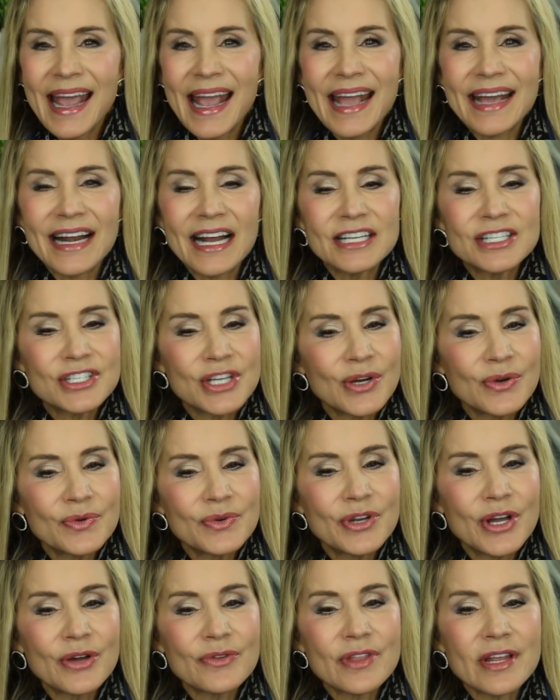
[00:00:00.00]
and I don't
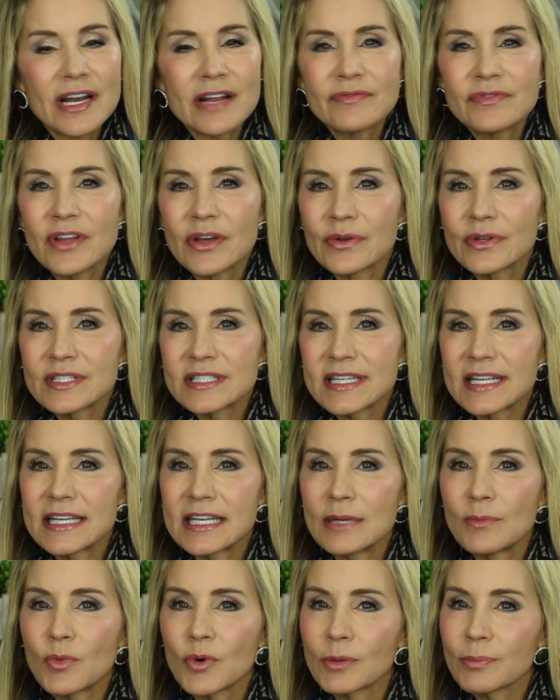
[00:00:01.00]
know that I've noticed
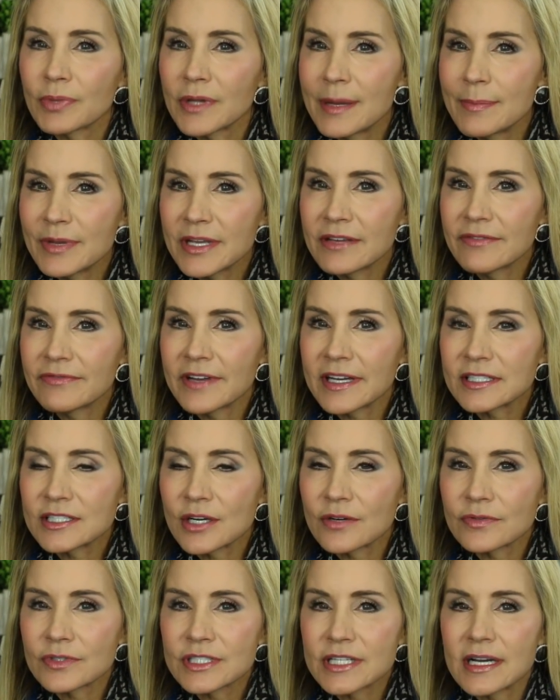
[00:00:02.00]
any more plumping effect
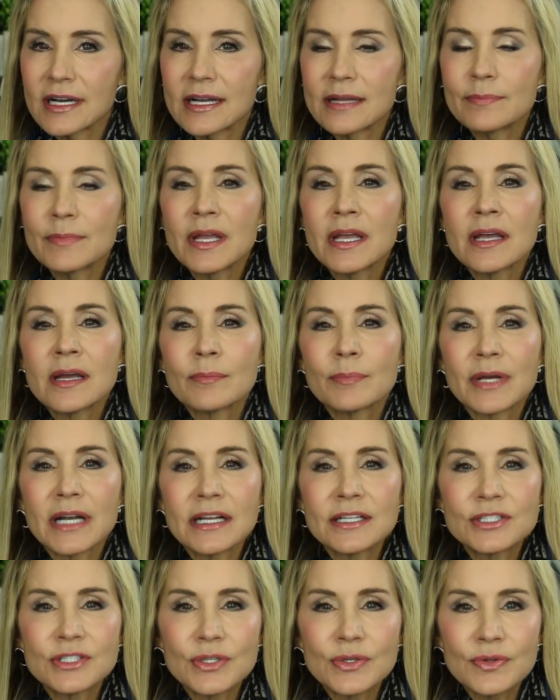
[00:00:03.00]
over time, but I
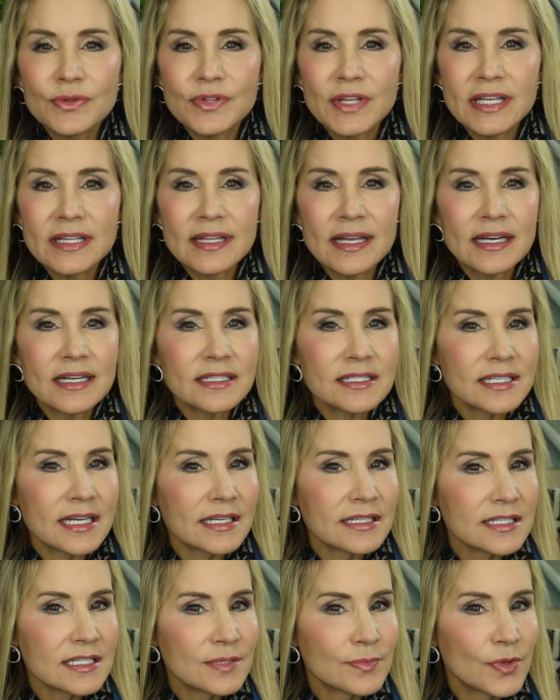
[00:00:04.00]
do think that it
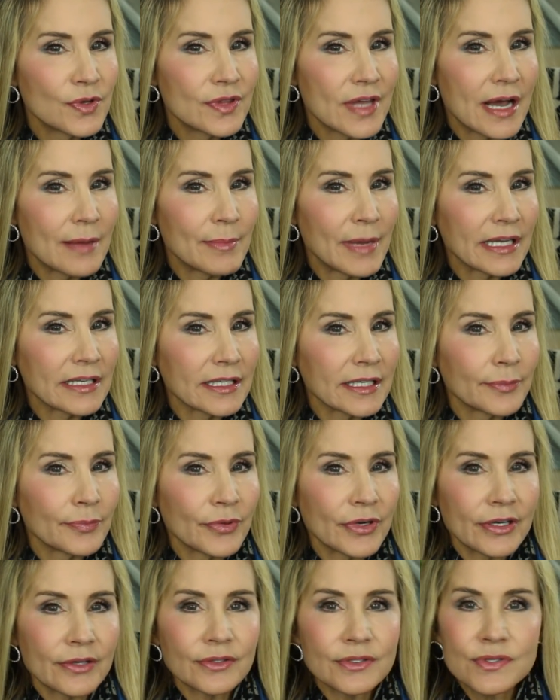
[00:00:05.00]
does smooth out my lip
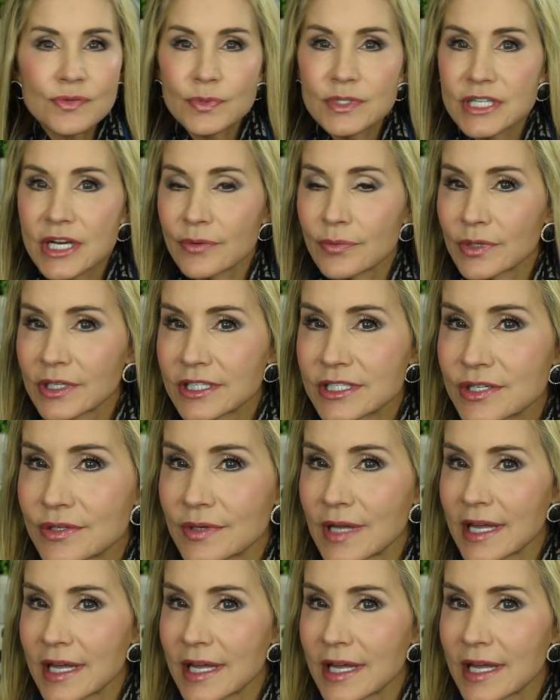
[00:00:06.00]
wrinkles, which I really do